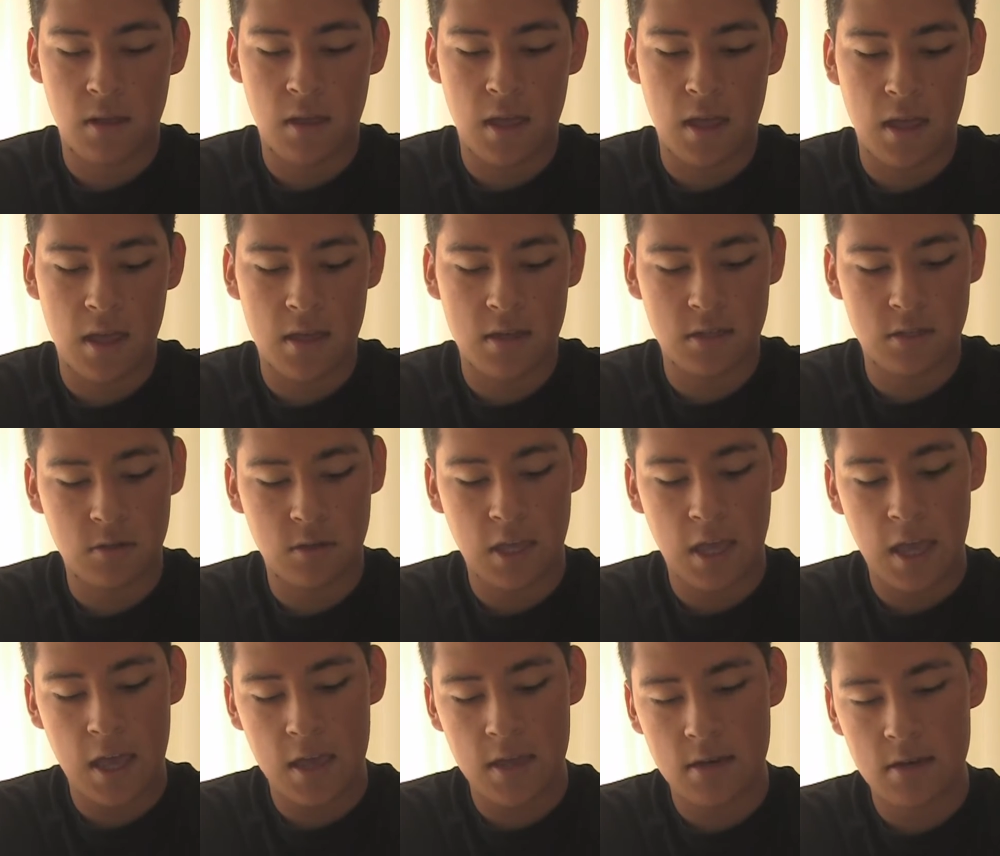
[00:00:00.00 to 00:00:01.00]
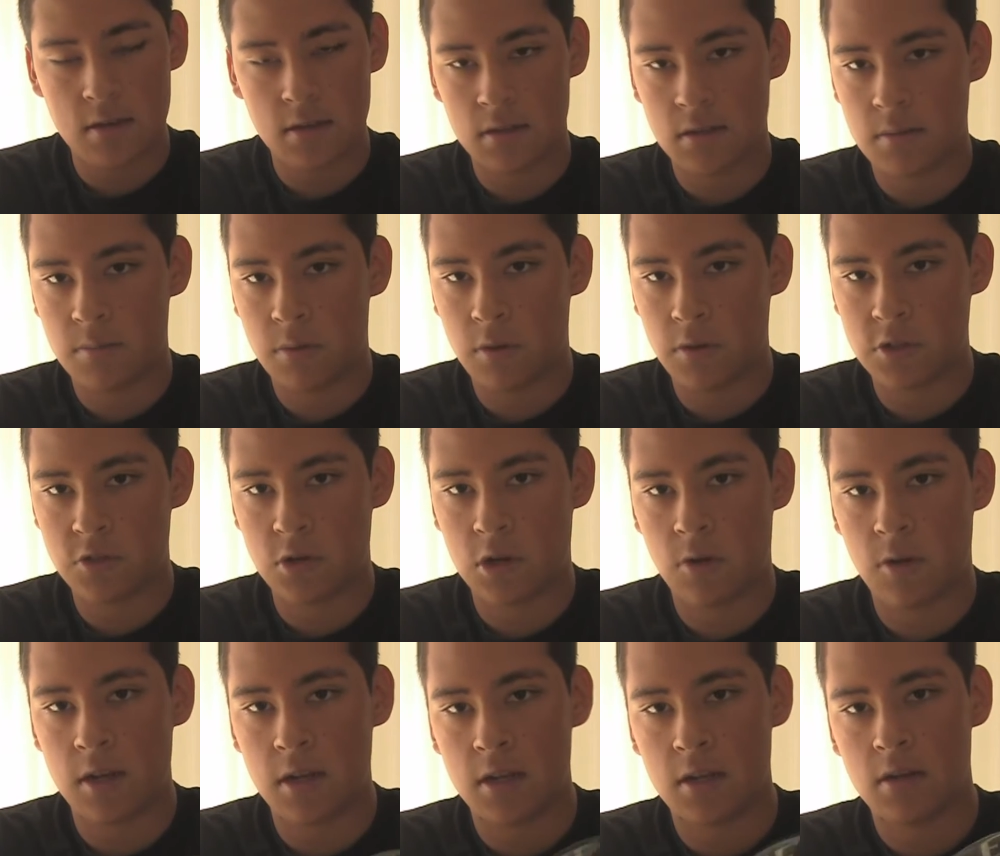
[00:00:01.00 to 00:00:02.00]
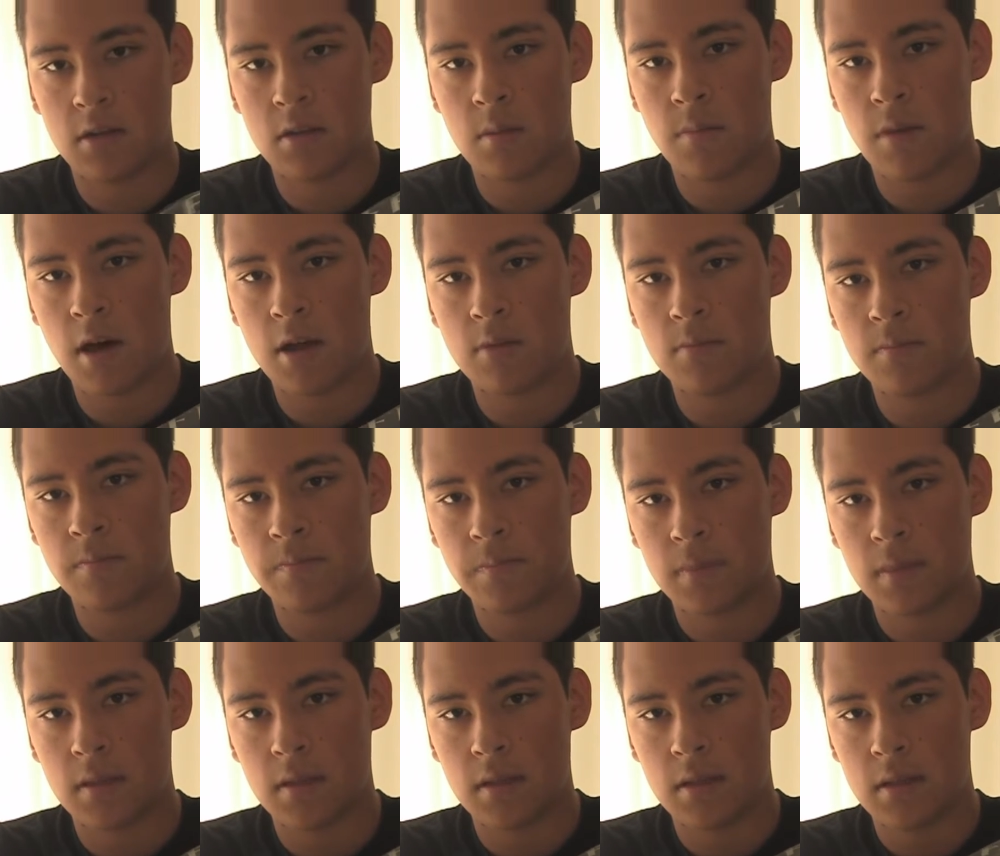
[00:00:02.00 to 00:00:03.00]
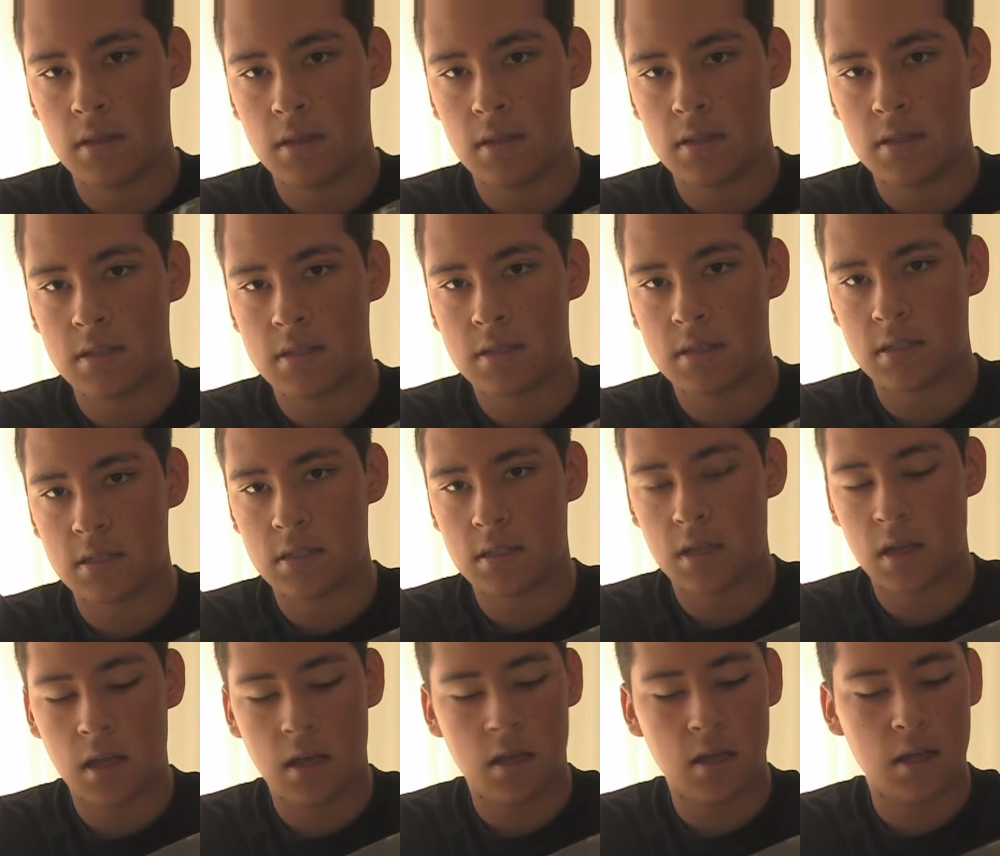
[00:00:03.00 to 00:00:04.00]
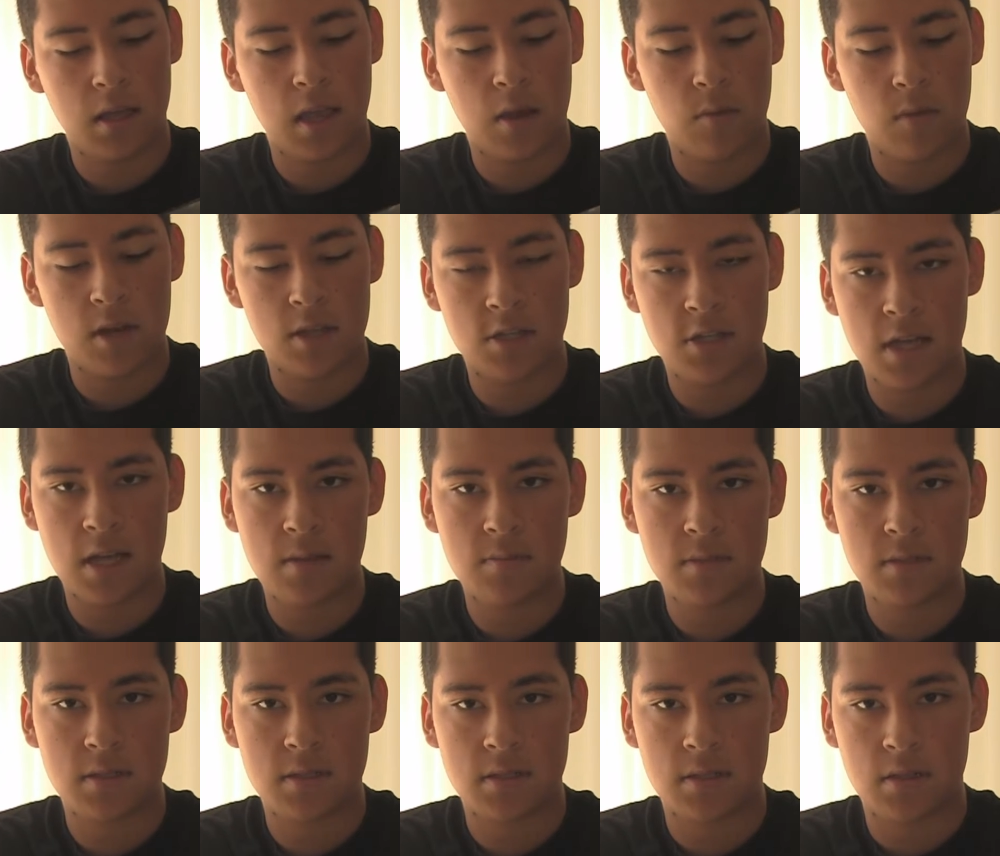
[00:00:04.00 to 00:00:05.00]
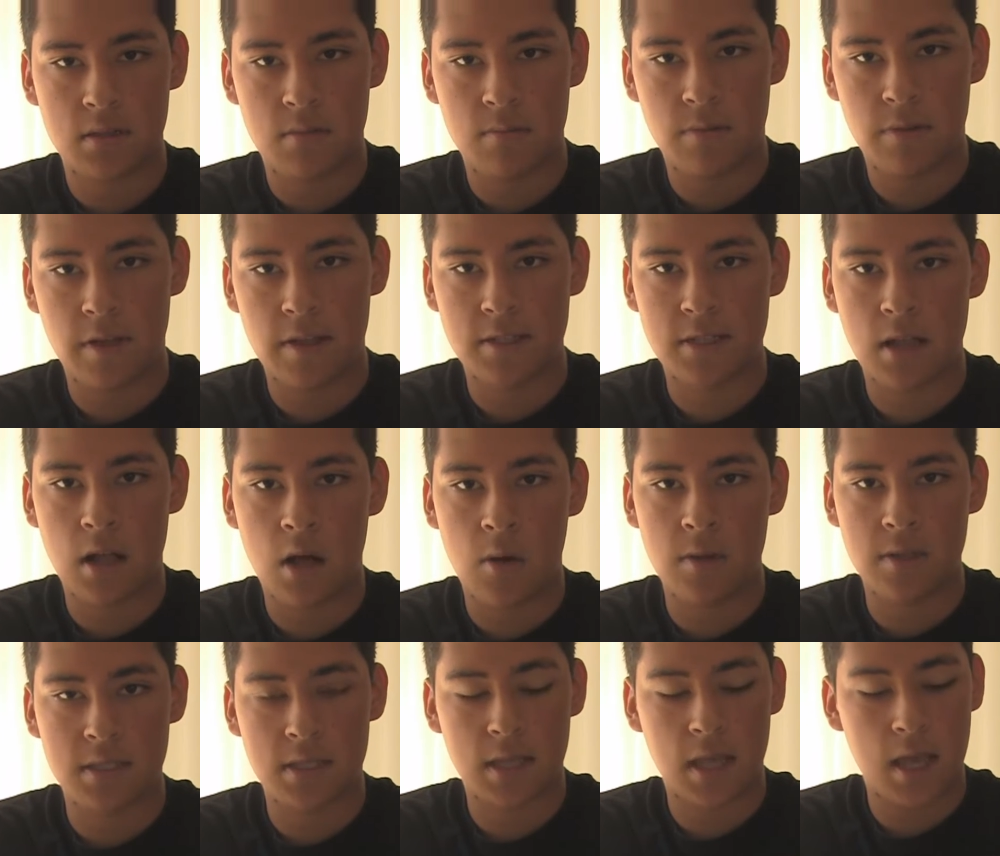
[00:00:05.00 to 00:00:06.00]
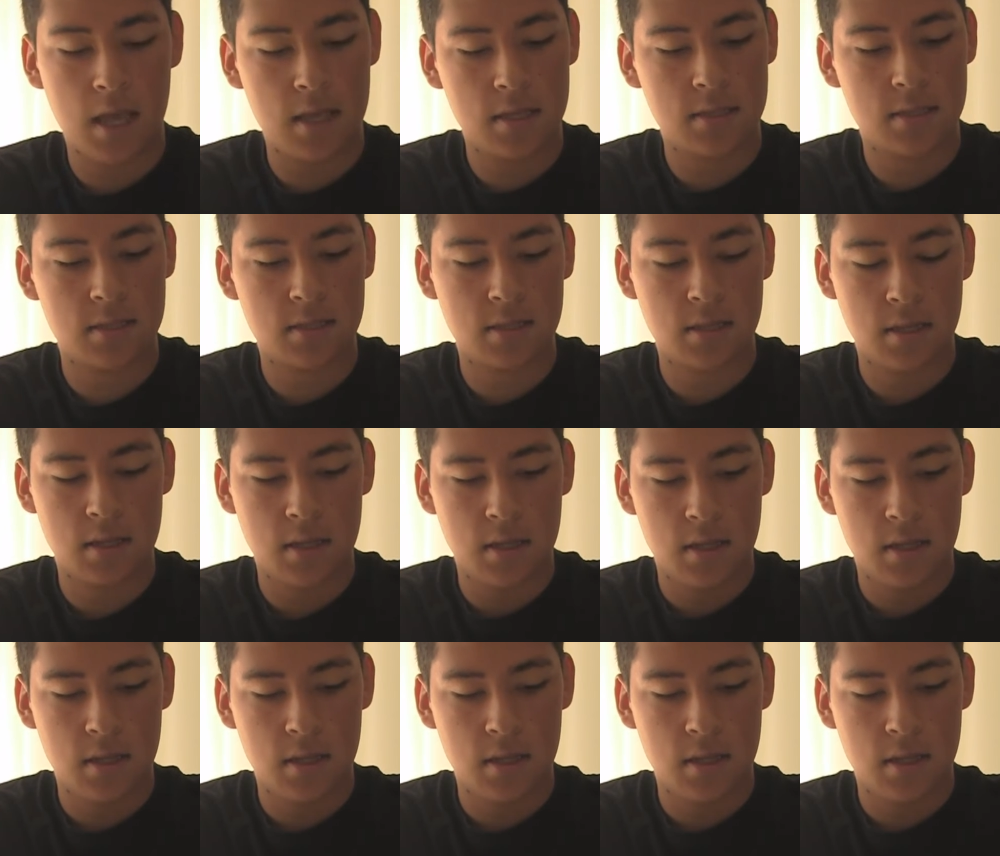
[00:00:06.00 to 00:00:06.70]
And you can pull this trigger right here on the bottom to get rid of jams, but that's not always the case.